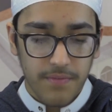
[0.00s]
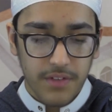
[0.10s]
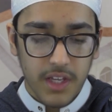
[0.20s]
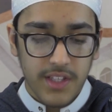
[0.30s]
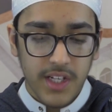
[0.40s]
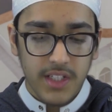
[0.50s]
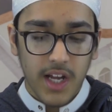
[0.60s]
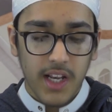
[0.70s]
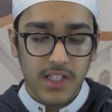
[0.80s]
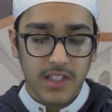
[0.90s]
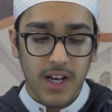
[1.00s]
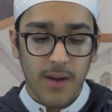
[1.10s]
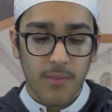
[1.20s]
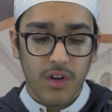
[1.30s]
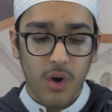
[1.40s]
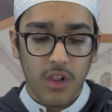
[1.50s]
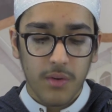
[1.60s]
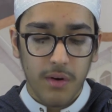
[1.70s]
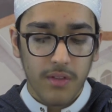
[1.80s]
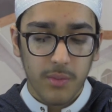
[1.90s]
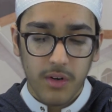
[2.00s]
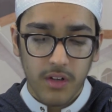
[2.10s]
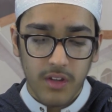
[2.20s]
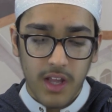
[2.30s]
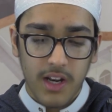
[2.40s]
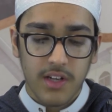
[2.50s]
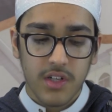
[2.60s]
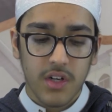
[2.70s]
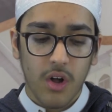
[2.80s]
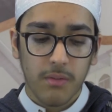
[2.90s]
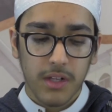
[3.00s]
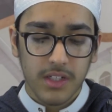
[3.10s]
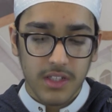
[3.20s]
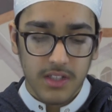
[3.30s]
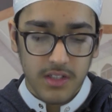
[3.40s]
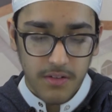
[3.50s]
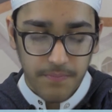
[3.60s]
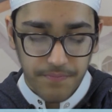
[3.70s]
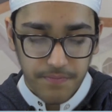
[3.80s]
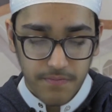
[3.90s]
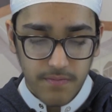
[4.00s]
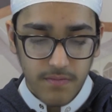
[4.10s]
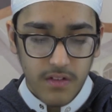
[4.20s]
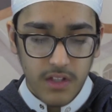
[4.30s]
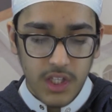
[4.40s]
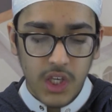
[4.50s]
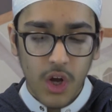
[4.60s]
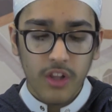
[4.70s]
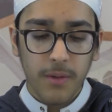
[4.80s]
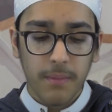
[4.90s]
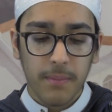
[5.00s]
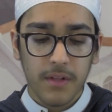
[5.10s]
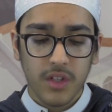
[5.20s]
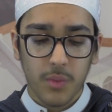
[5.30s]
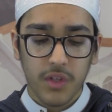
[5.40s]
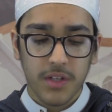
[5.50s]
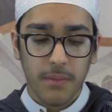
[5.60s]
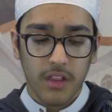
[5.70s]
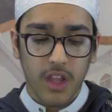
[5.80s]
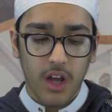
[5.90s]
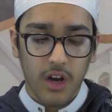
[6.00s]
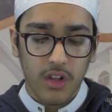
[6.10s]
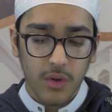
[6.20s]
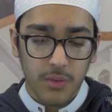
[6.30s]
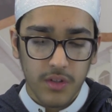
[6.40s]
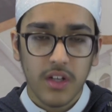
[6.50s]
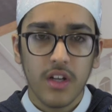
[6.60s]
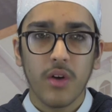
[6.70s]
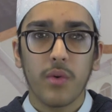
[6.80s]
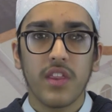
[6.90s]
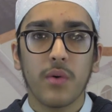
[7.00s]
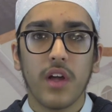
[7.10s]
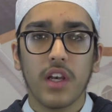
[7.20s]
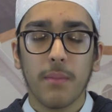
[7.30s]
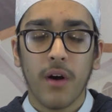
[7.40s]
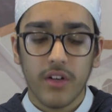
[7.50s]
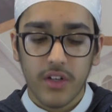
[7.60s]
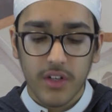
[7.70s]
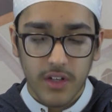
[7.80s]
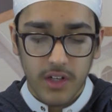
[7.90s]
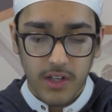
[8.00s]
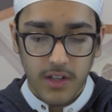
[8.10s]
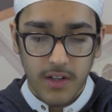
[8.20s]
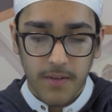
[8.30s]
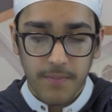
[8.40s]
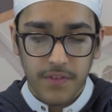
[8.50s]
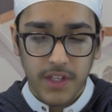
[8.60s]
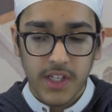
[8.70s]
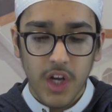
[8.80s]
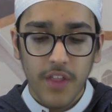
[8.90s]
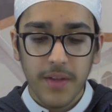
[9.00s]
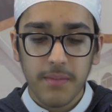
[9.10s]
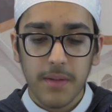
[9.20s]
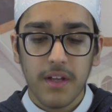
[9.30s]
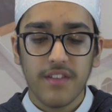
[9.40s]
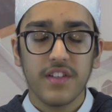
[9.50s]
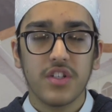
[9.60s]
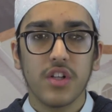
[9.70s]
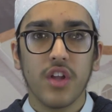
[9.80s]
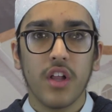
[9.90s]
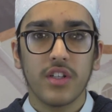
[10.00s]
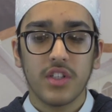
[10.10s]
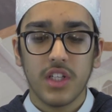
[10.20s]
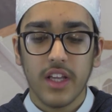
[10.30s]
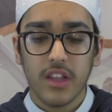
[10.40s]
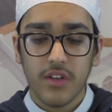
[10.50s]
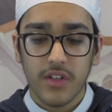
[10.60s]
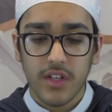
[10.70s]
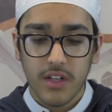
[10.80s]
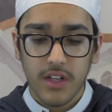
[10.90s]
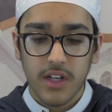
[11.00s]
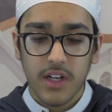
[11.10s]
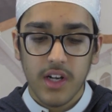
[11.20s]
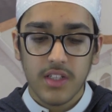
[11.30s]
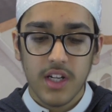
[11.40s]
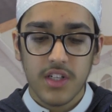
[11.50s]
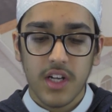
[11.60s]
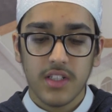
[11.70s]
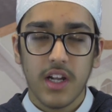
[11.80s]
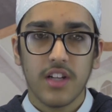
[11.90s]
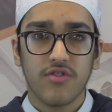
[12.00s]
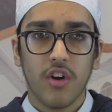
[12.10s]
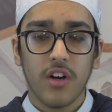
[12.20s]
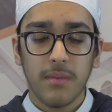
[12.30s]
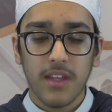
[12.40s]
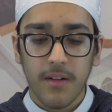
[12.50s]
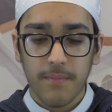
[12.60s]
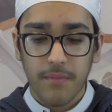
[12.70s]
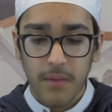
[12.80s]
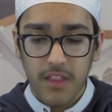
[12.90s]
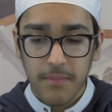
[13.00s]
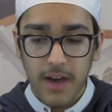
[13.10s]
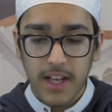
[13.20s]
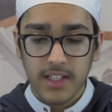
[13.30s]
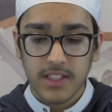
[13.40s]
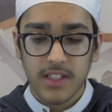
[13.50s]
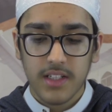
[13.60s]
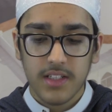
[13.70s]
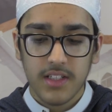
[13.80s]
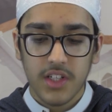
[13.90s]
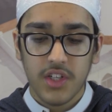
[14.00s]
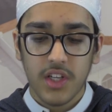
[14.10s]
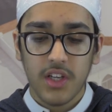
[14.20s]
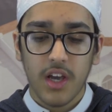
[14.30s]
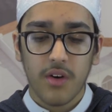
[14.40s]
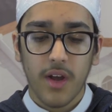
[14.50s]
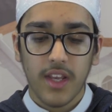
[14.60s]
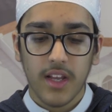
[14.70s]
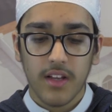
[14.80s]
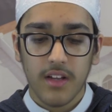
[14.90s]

Idris alayhi salam went all around the world and entered all places. He called the people to worship Allah alone without any partner. He taught them the beneficial knowledge he had learned, such as astronomy, mathematics, stitching, and writing.